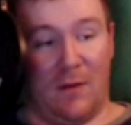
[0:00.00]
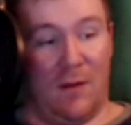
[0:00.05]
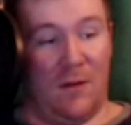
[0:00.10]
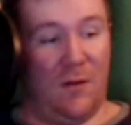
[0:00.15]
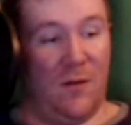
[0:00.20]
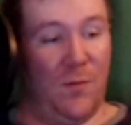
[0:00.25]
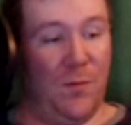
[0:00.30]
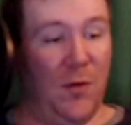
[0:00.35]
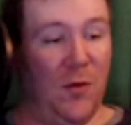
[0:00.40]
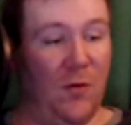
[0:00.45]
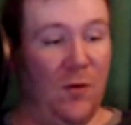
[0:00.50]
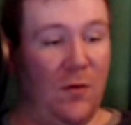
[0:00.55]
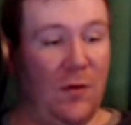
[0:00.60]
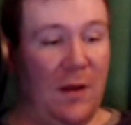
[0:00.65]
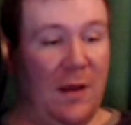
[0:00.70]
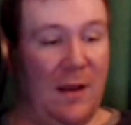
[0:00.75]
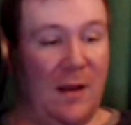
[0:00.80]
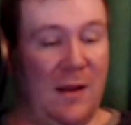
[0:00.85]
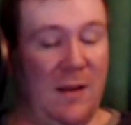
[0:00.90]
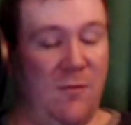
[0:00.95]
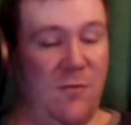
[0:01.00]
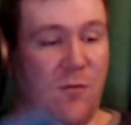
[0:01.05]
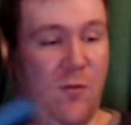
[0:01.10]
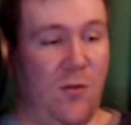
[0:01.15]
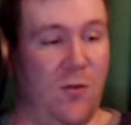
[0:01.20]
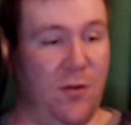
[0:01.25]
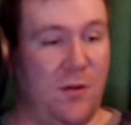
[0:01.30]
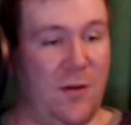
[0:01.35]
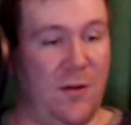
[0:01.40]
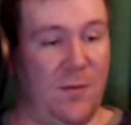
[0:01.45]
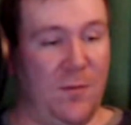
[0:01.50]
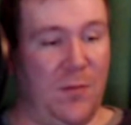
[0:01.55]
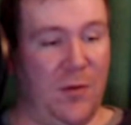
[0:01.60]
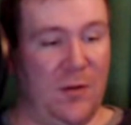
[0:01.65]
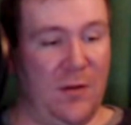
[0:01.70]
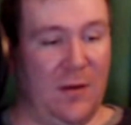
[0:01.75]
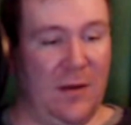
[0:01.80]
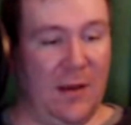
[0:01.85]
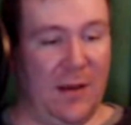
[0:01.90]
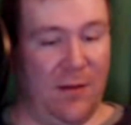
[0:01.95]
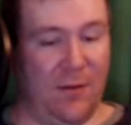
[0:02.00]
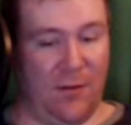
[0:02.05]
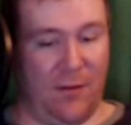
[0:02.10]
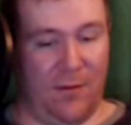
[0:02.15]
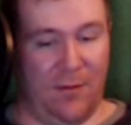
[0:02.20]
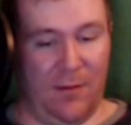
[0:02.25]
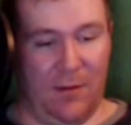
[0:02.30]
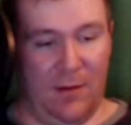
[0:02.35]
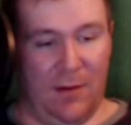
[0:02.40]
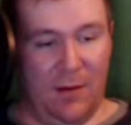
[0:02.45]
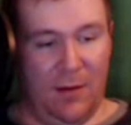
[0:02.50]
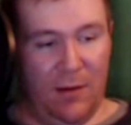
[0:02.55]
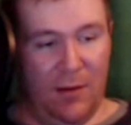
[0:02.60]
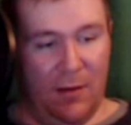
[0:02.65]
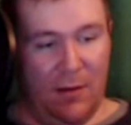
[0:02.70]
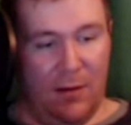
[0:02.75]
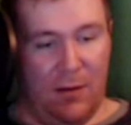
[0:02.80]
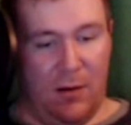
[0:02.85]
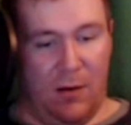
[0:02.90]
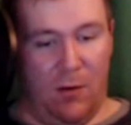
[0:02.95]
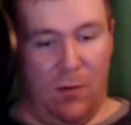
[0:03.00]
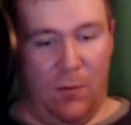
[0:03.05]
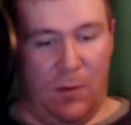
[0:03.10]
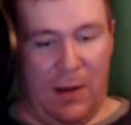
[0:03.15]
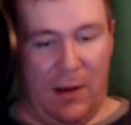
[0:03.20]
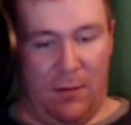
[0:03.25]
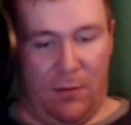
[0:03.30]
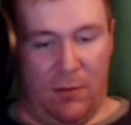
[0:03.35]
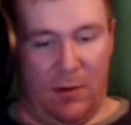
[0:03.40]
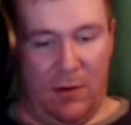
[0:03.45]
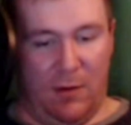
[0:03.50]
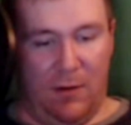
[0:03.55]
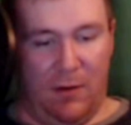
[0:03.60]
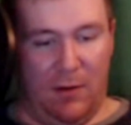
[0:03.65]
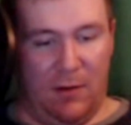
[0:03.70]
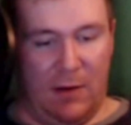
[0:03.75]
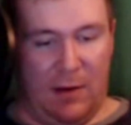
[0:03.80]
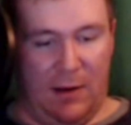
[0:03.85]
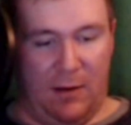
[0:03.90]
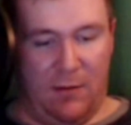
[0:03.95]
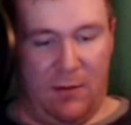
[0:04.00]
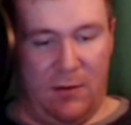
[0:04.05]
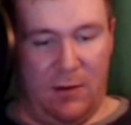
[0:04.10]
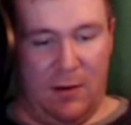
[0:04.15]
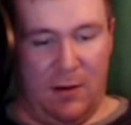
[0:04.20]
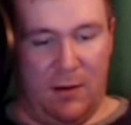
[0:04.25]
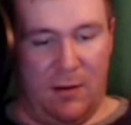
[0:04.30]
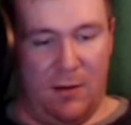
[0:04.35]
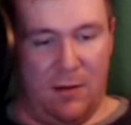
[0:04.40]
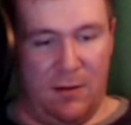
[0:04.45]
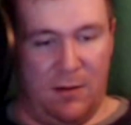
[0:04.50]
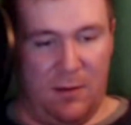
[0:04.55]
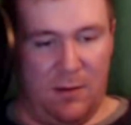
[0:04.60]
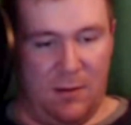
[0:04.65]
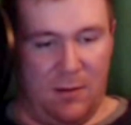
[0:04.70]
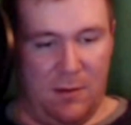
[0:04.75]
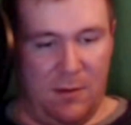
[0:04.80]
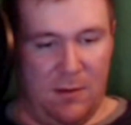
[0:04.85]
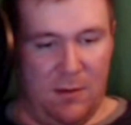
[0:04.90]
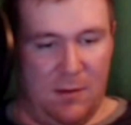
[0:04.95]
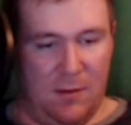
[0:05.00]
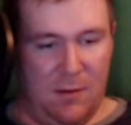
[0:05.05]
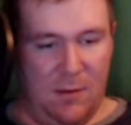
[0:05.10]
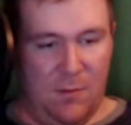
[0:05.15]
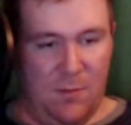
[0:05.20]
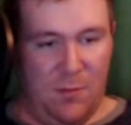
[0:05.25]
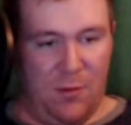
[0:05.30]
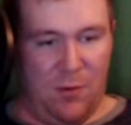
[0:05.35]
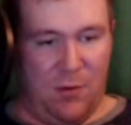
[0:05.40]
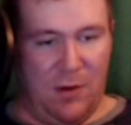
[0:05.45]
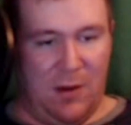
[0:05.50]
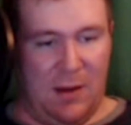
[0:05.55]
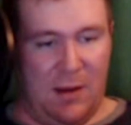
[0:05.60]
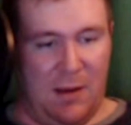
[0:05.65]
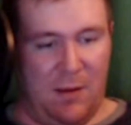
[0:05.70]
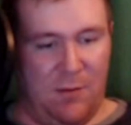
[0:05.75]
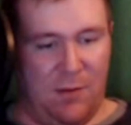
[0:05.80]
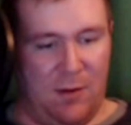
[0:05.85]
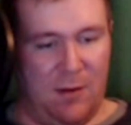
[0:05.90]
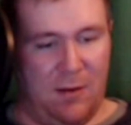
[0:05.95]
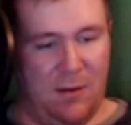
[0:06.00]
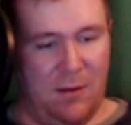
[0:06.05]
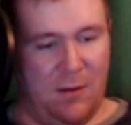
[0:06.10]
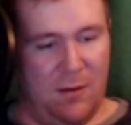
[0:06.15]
spoon and a fork put together. Oh wow, this thing's actually pretty heavy.